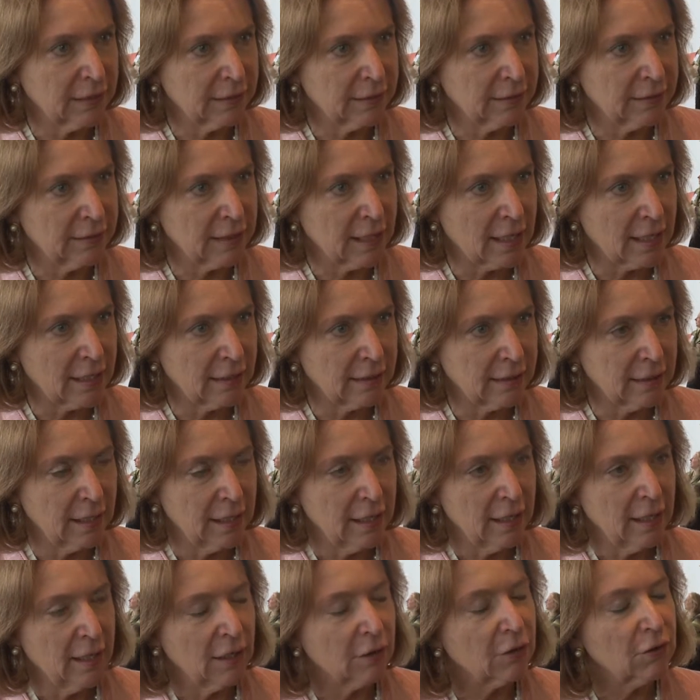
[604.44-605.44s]
concern
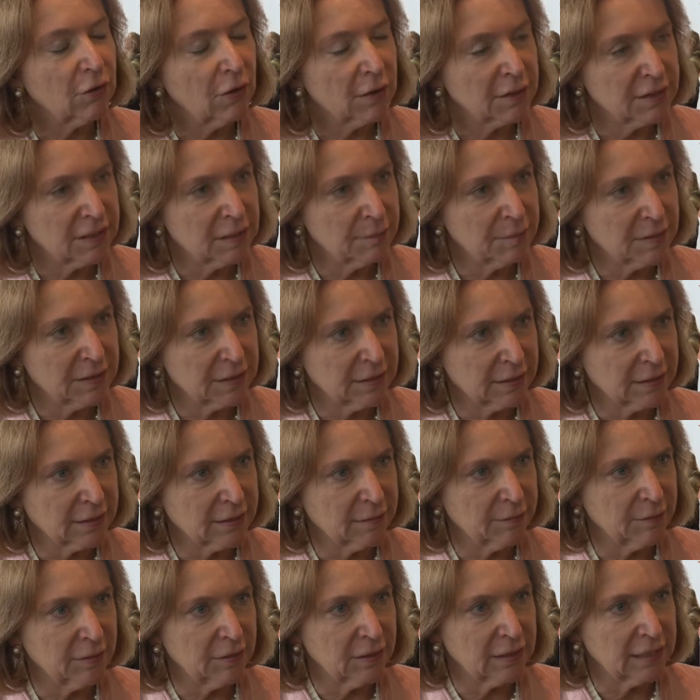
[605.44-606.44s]
across the business
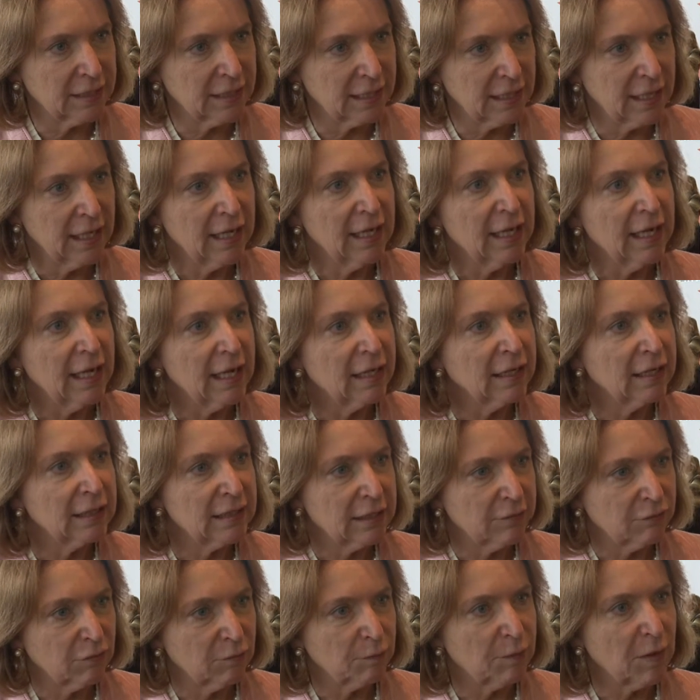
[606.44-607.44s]
community in the
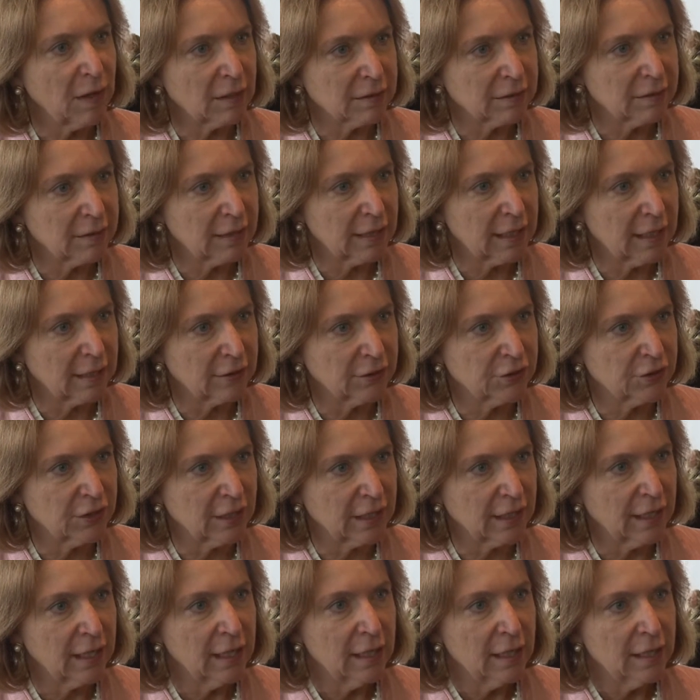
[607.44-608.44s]
different parts of the
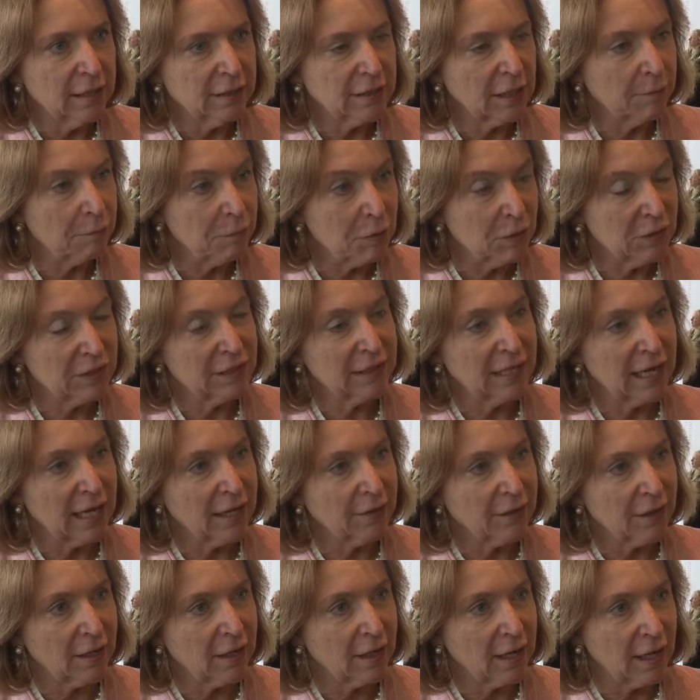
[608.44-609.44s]
country. So put
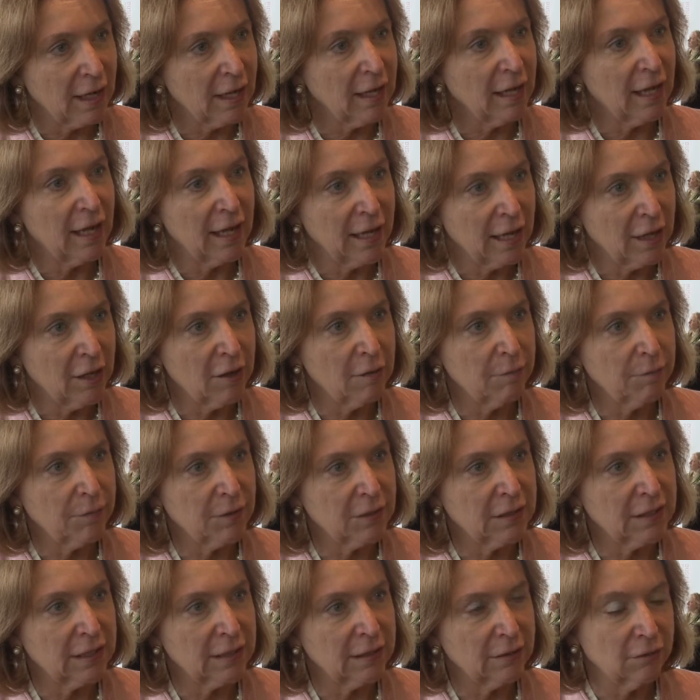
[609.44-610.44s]
together, I hope
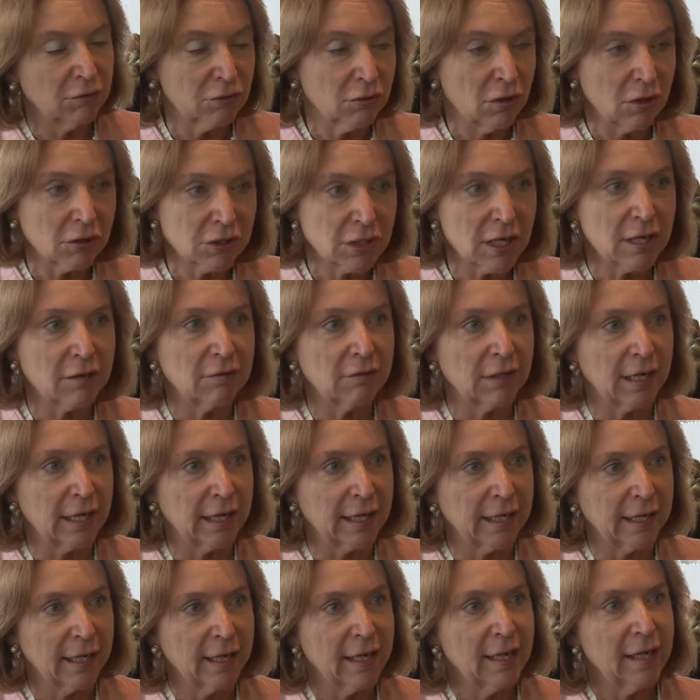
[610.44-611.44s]
that it not
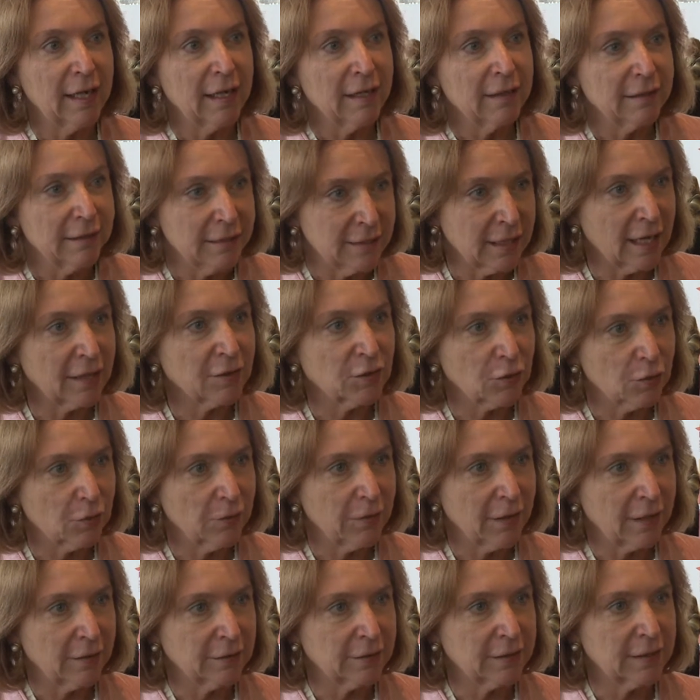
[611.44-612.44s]
only does all
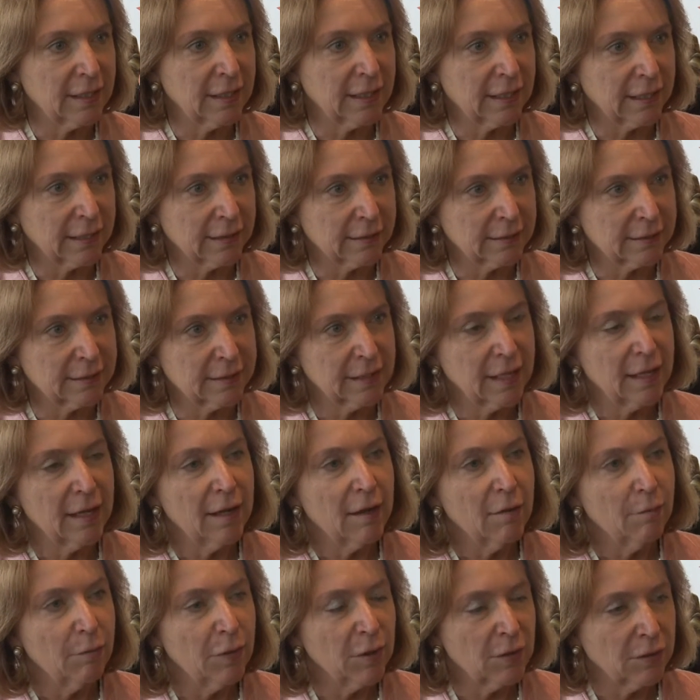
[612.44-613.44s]
those things,
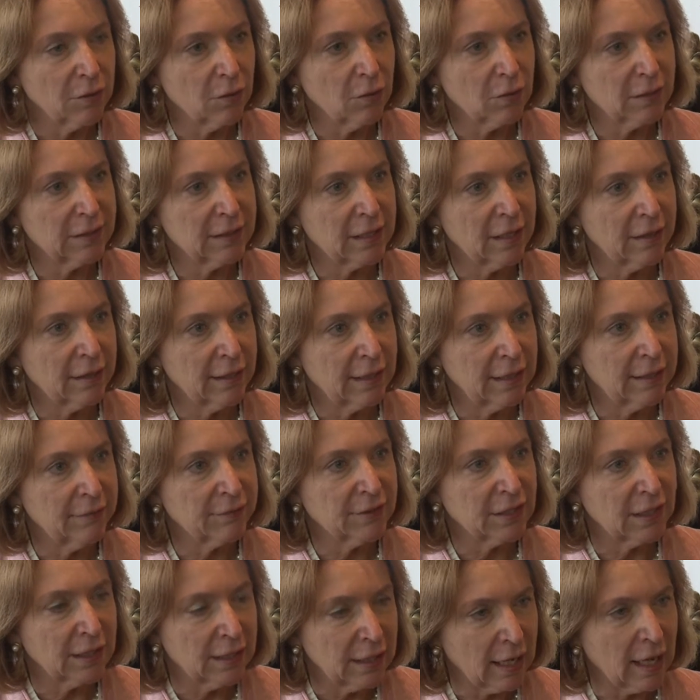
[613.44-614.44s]
but also it
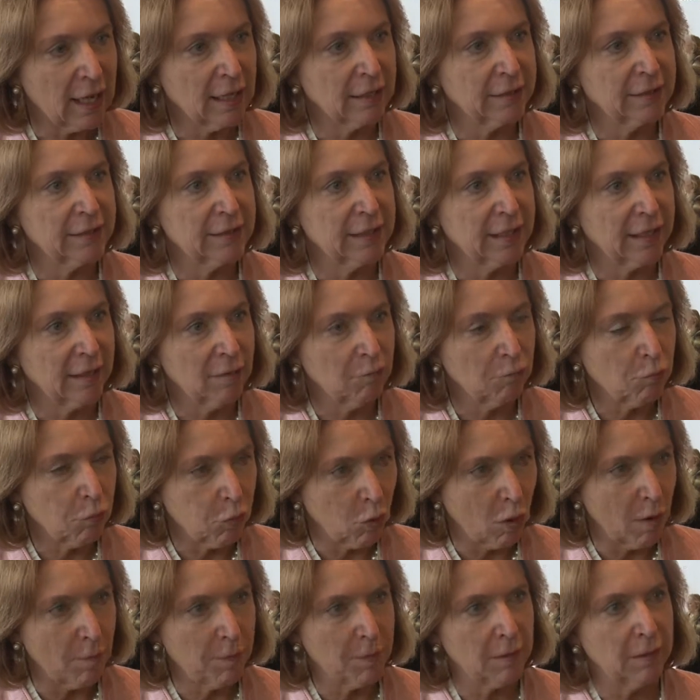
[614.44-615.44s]
leaves a lasting and
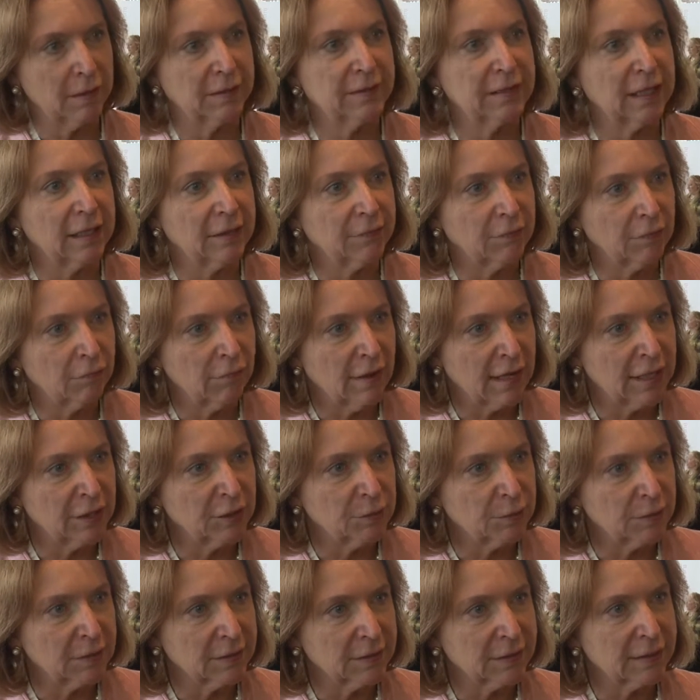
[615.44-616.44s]
proper set of
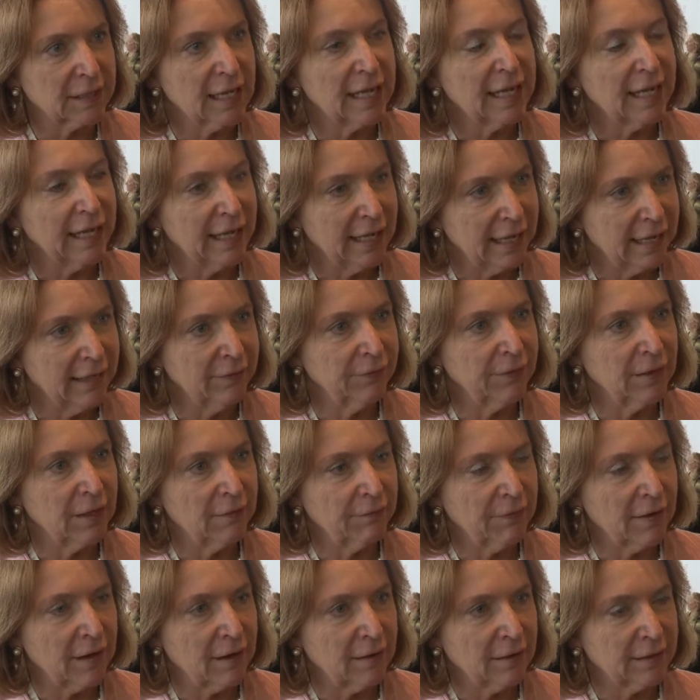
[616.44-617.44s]
arrangements in the
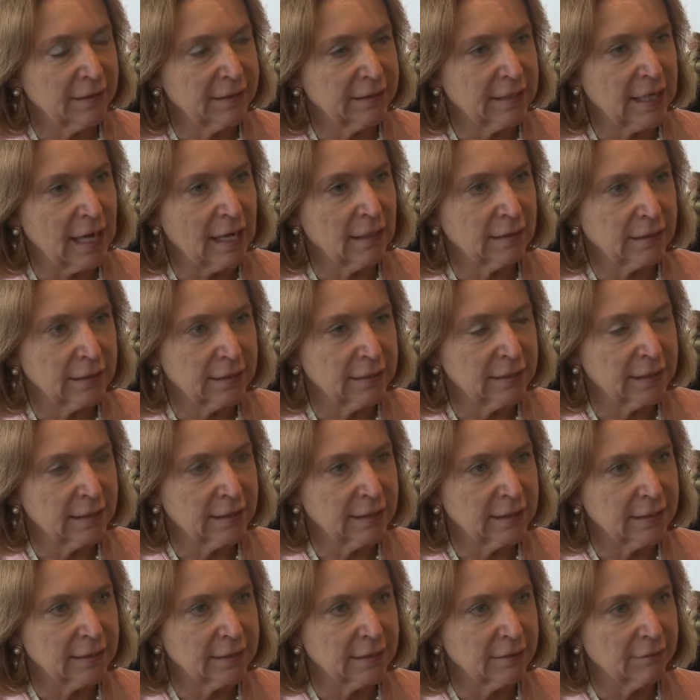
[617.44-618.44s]
various towns and
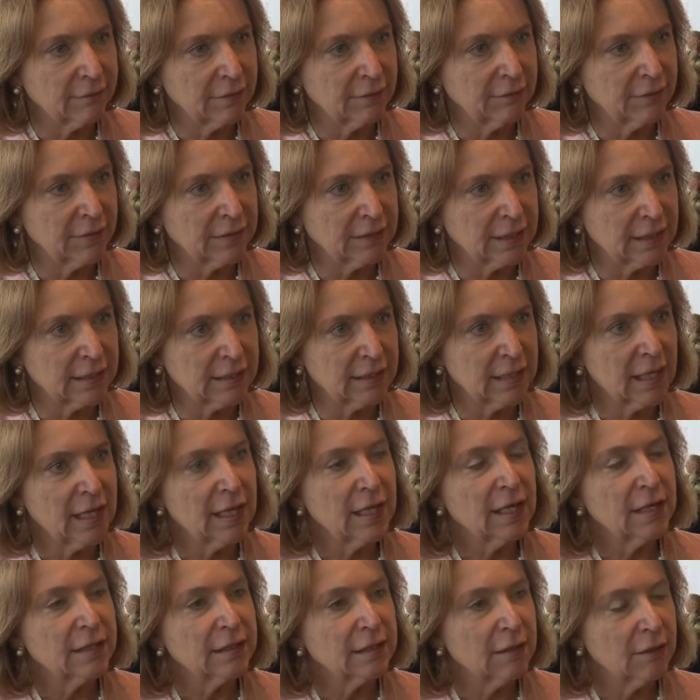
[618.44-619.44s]
cities that we visit.
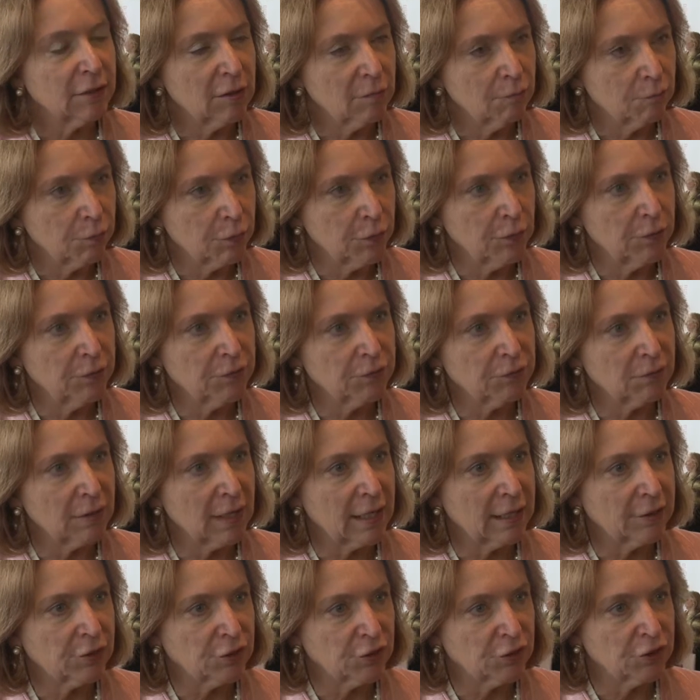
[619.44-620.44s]
So it improves
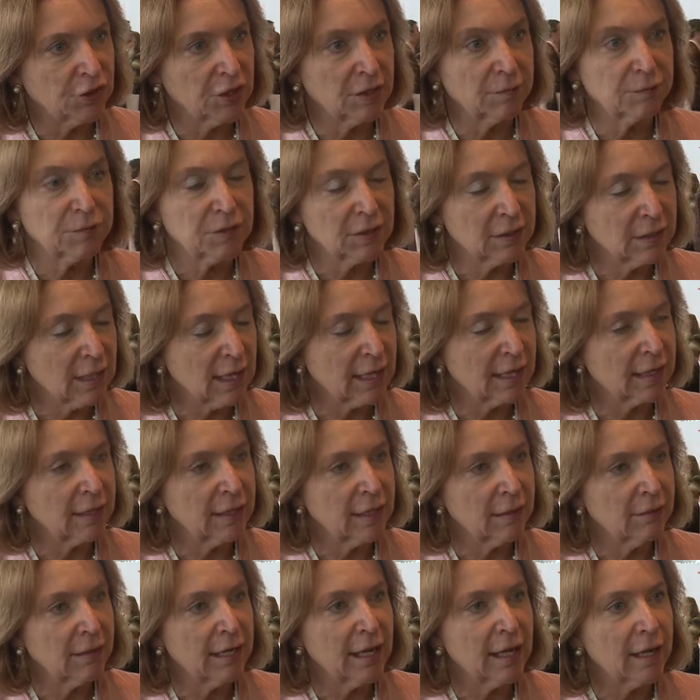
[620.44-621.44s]
relationships, and that can
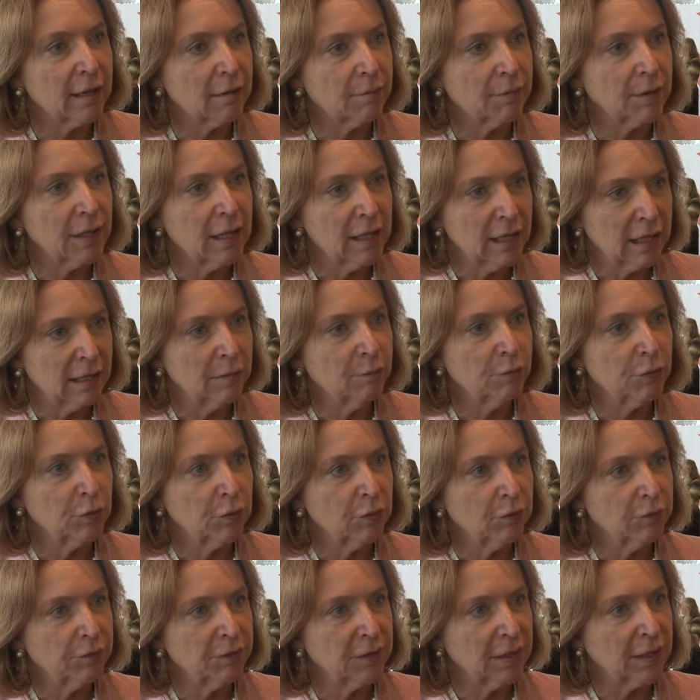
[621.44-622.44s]
only help
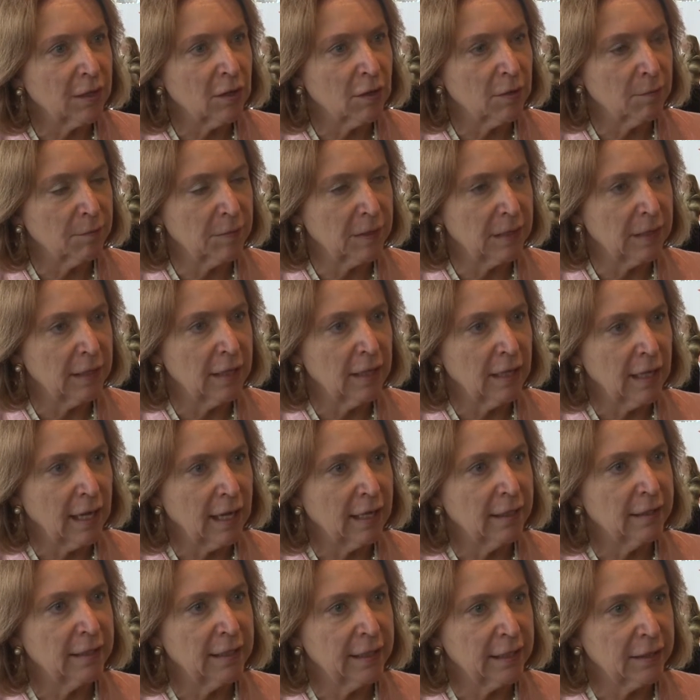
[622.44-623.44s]
improve the economy
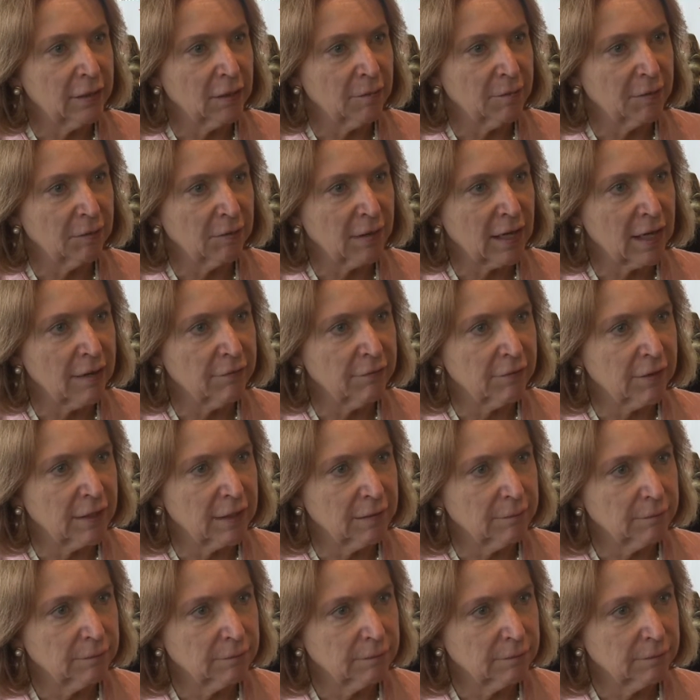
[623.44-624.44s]
and the economic recovery.